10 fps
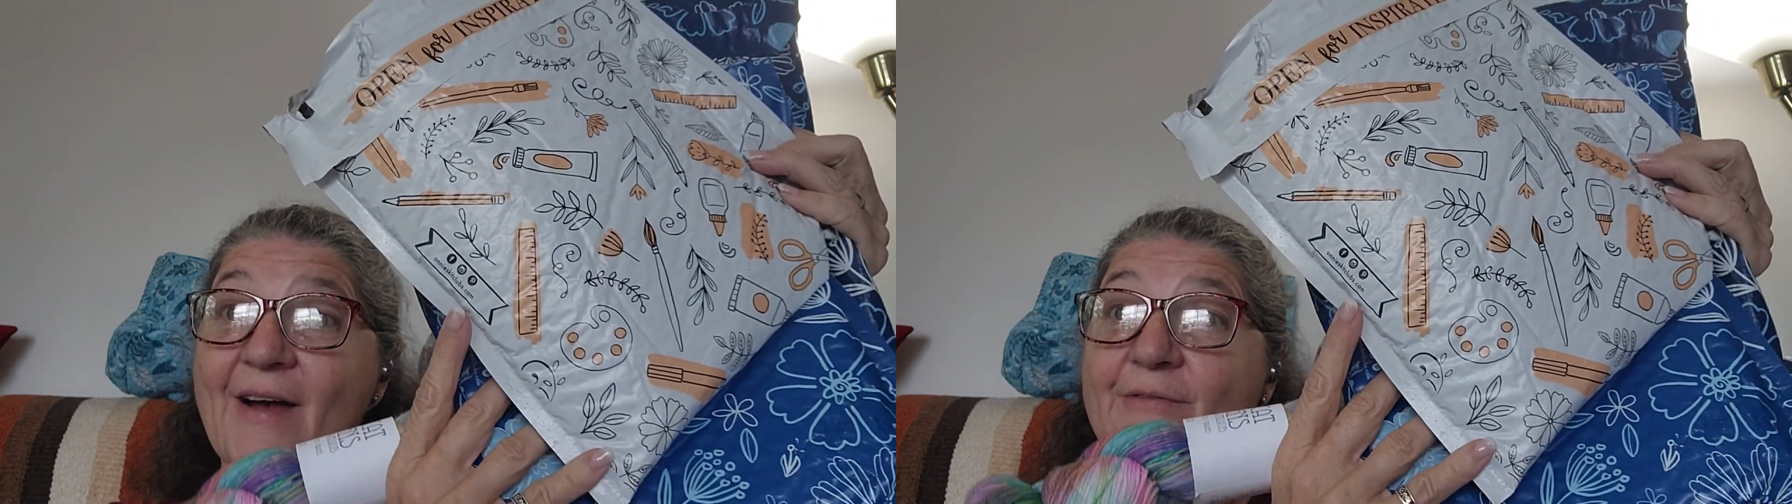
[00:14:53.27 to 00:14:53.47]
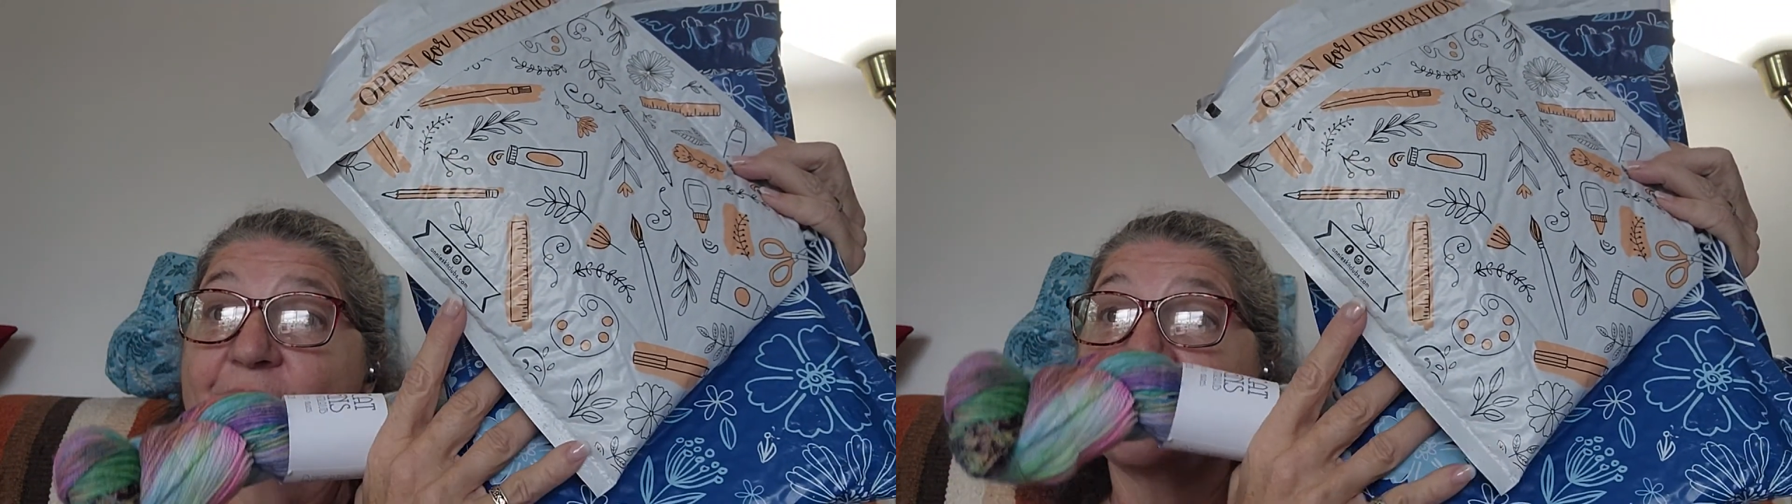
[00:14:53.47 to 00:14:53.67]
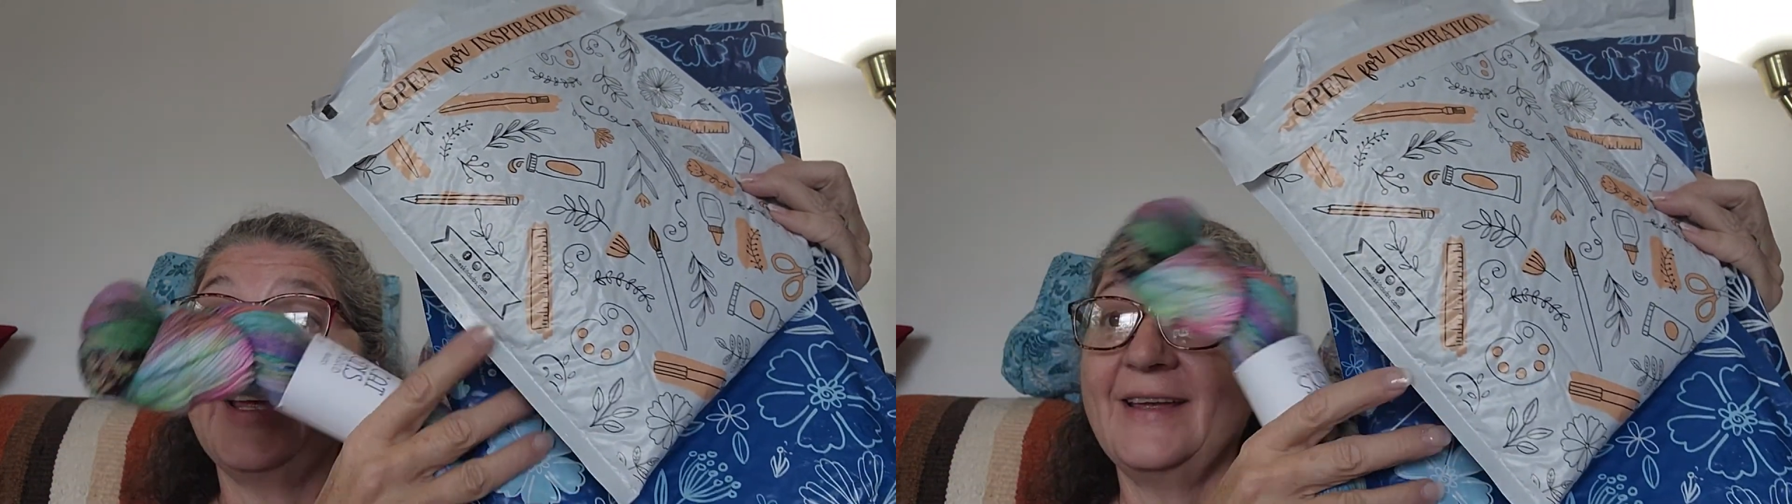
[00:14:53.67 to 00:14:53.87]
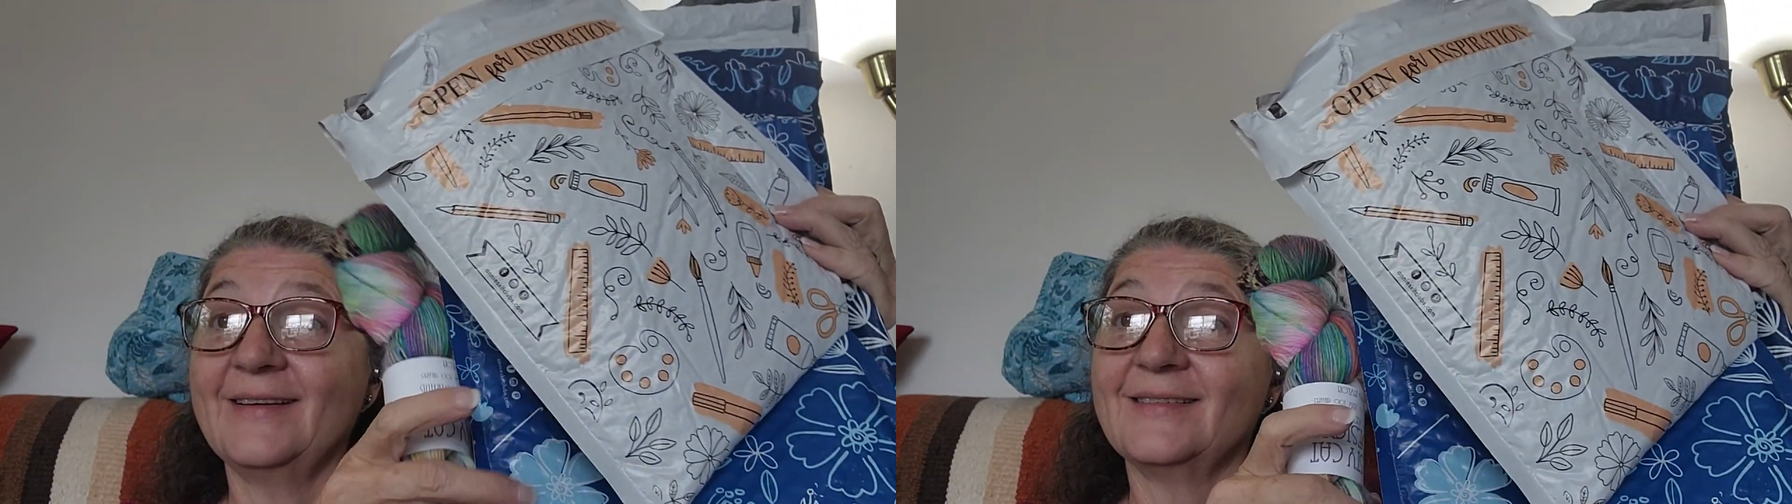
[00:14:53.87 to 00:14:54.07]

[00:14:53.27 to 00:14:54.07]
Free